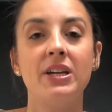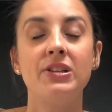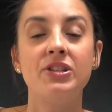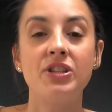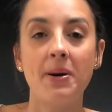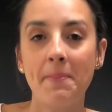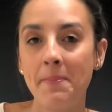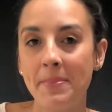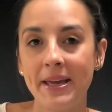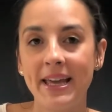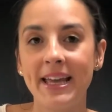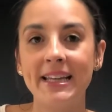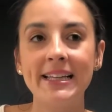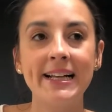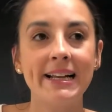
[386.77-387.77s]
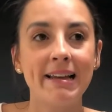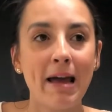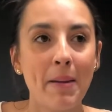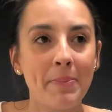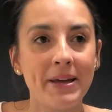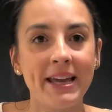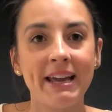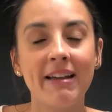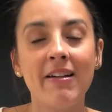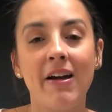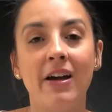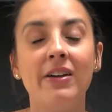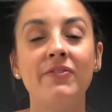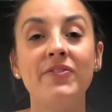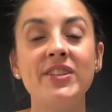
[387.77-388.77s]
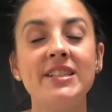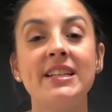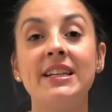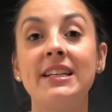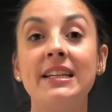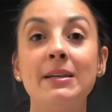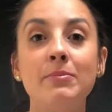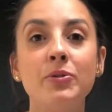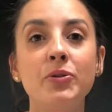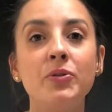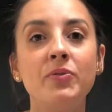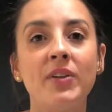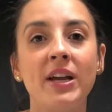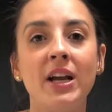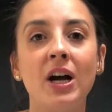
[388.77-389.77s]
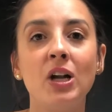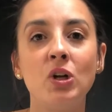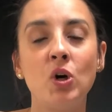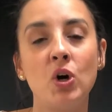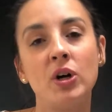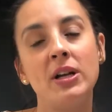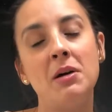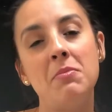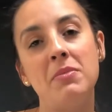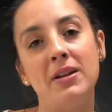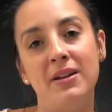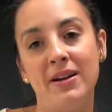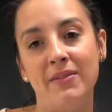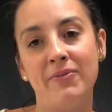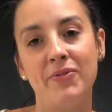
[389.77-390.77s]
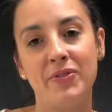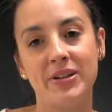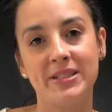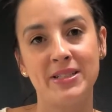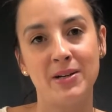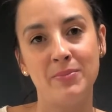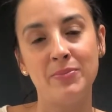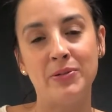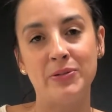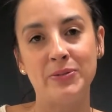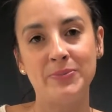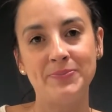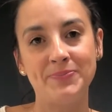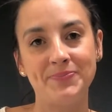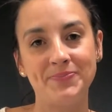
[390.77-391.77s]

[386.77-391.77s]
jumping, clapping, physically moving along a number line, for example.